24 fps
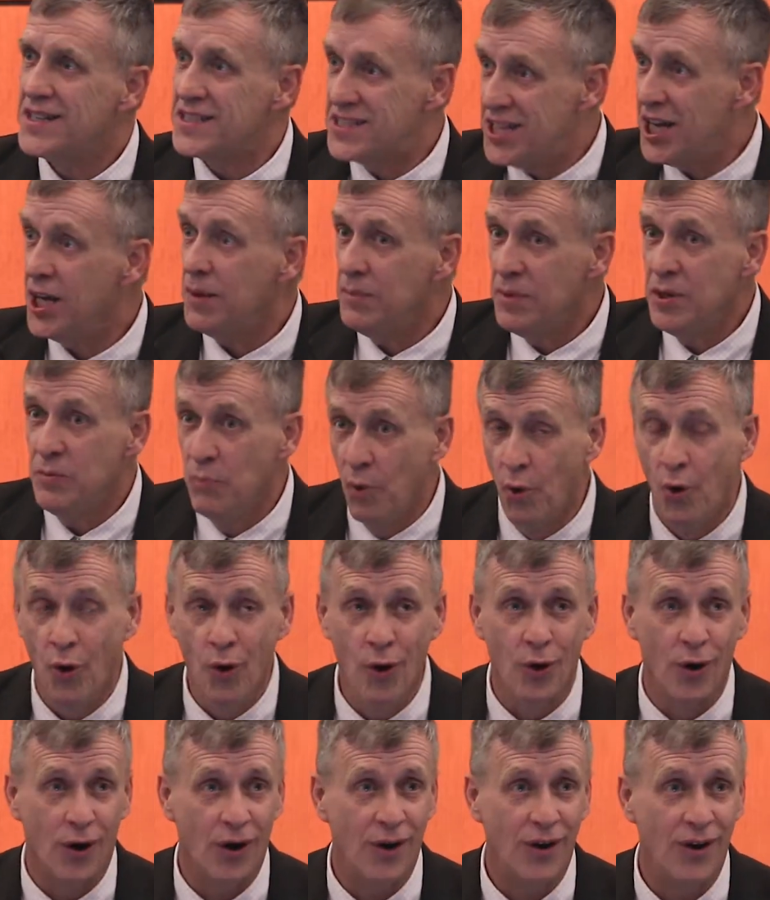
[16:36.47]
Tell me
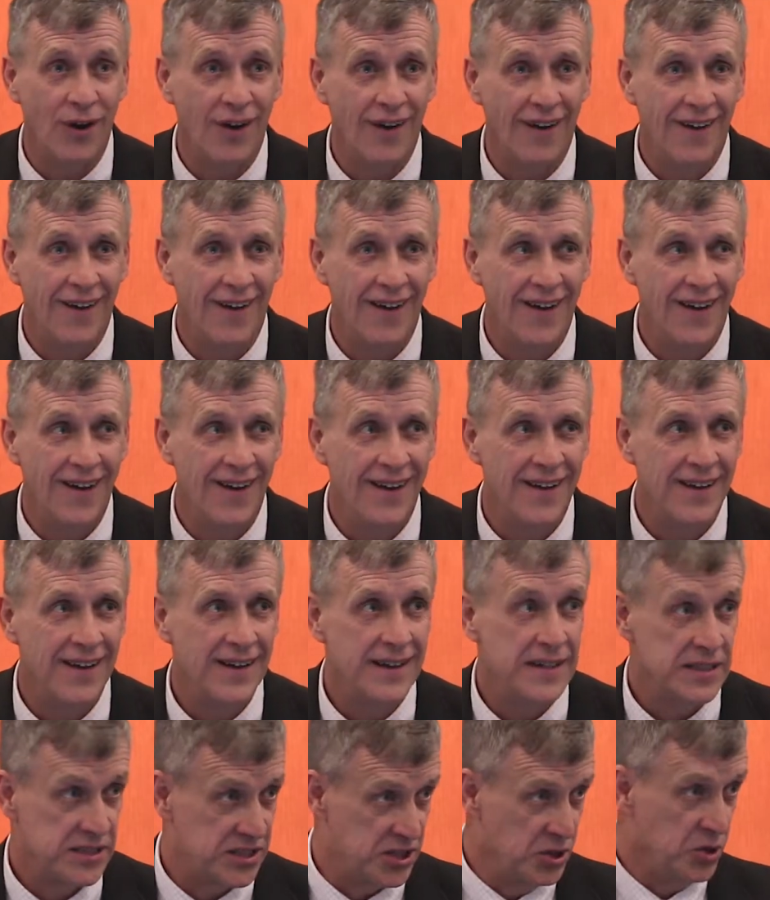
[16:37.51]
more.
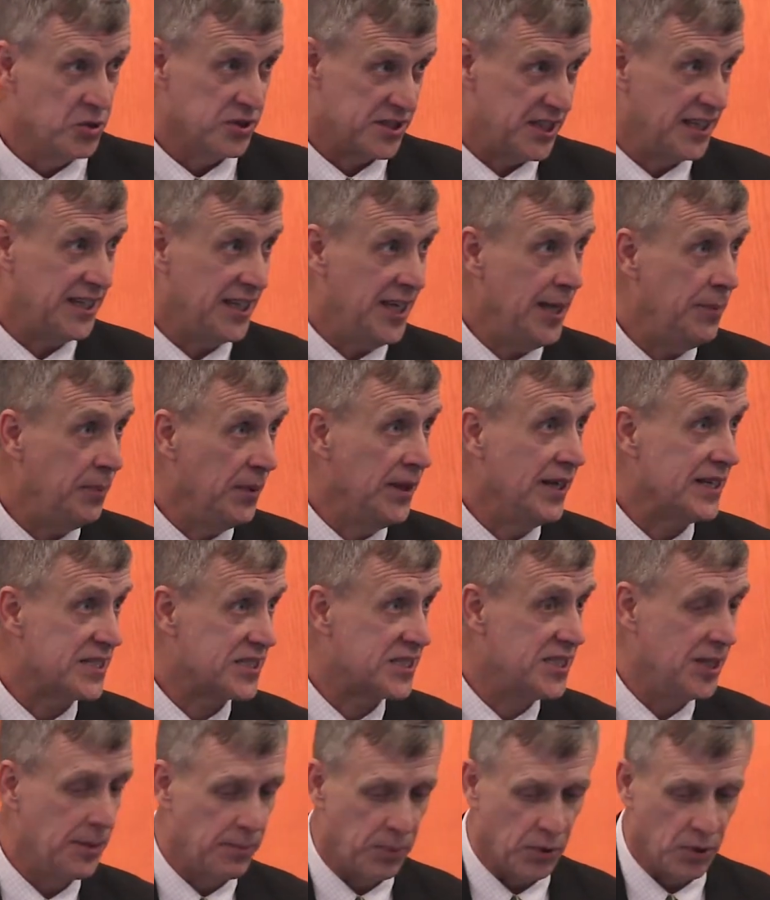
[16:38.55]
See, keeping it
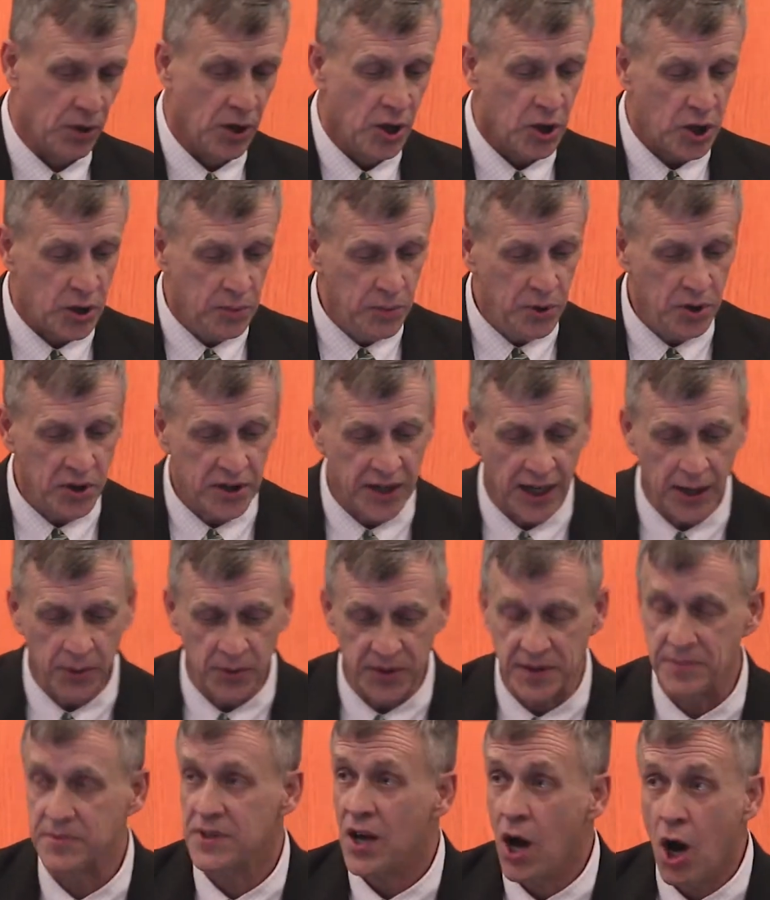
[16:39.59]
simple,
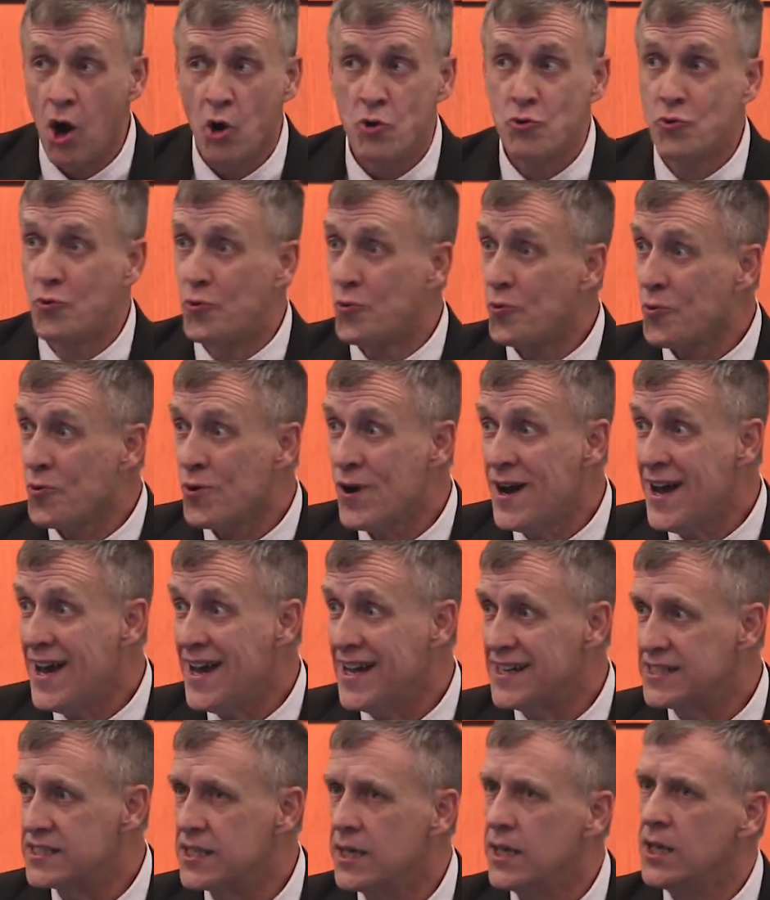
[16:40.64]
communicating with them,
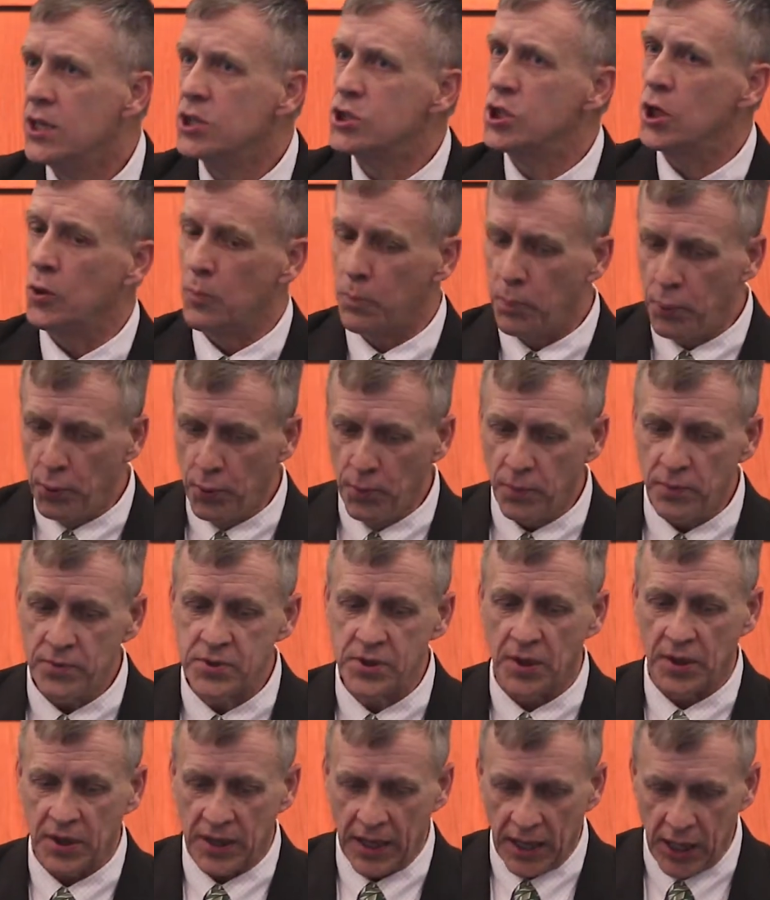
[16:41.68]
great to
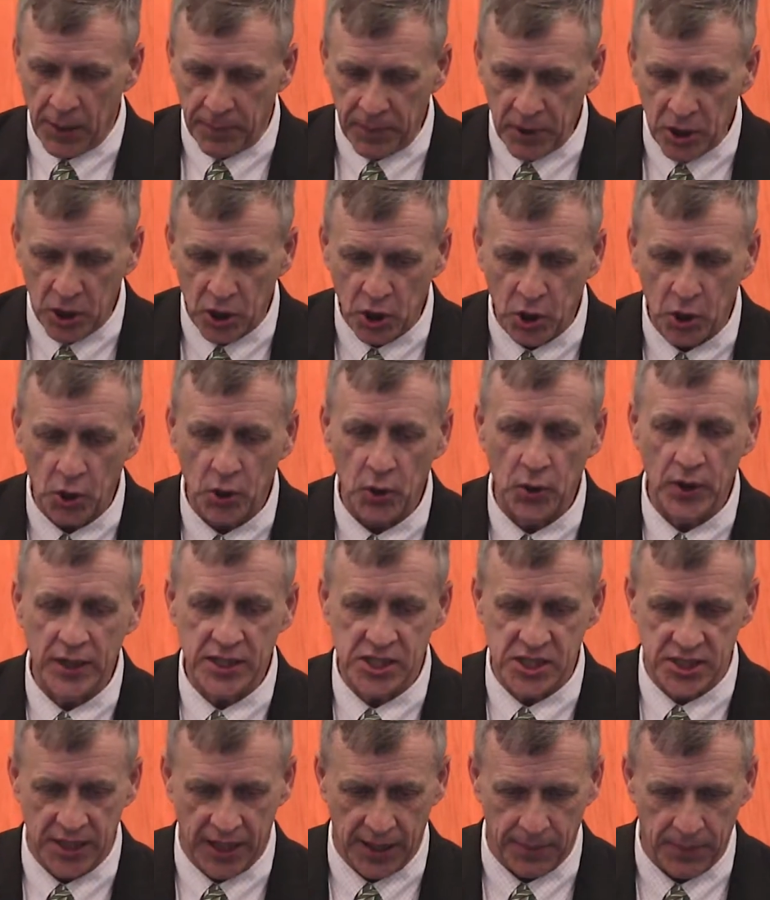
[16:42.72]
help
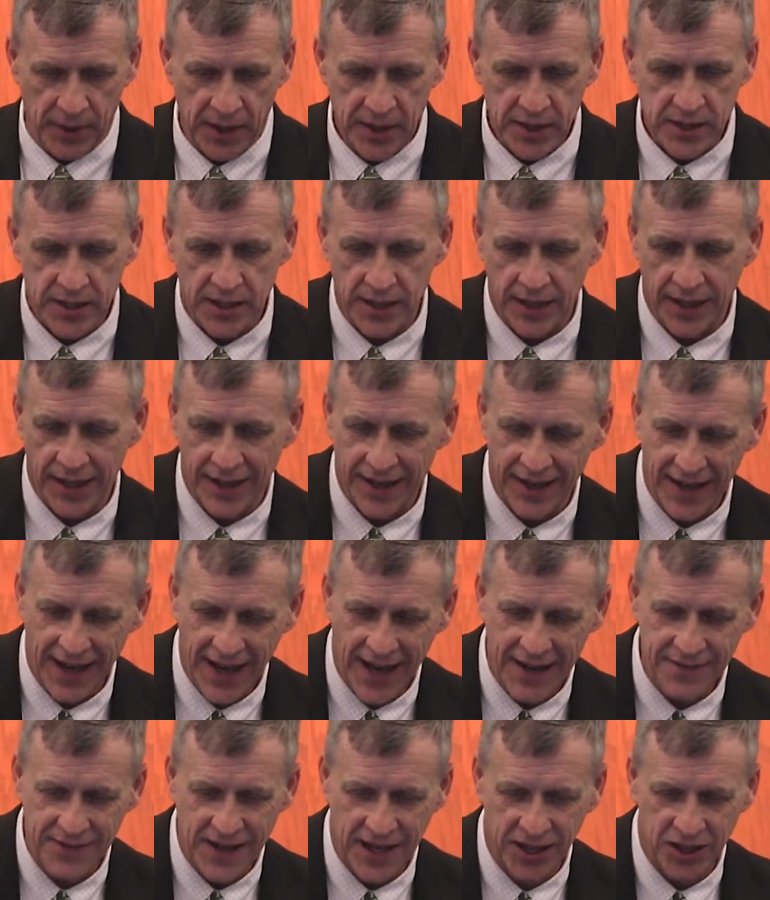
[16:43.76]
encourage them to
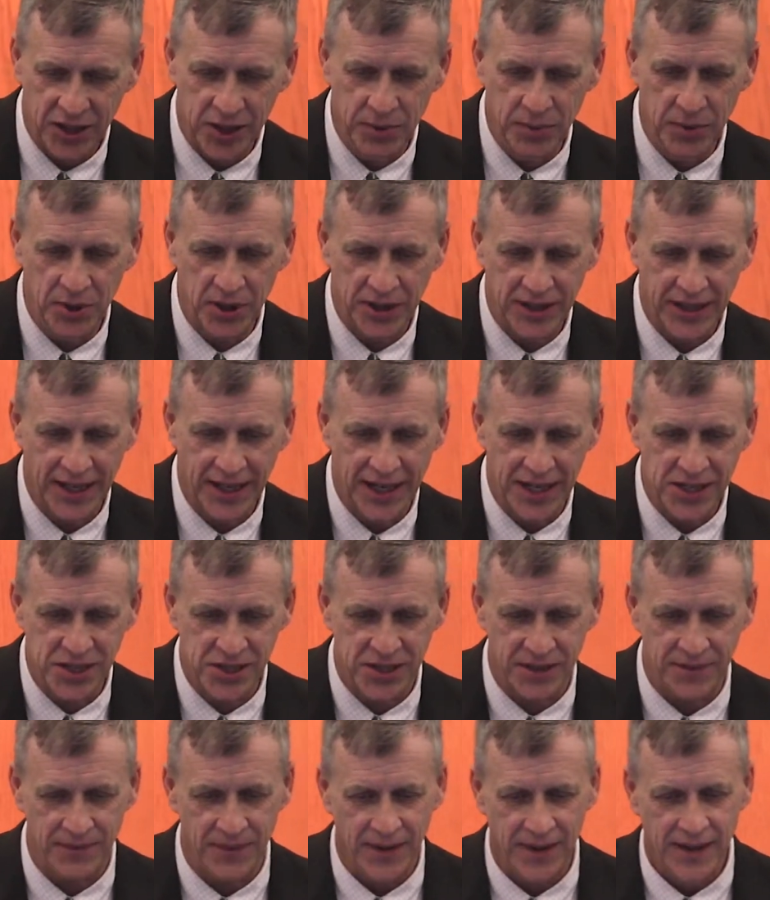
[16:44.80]
have that
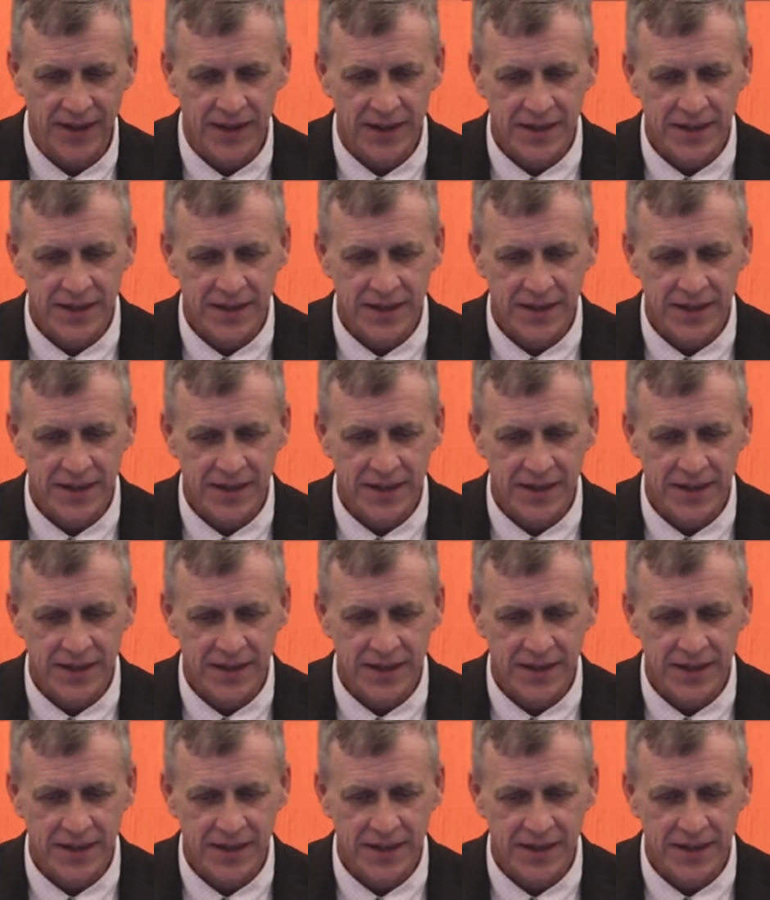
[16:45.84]
communication.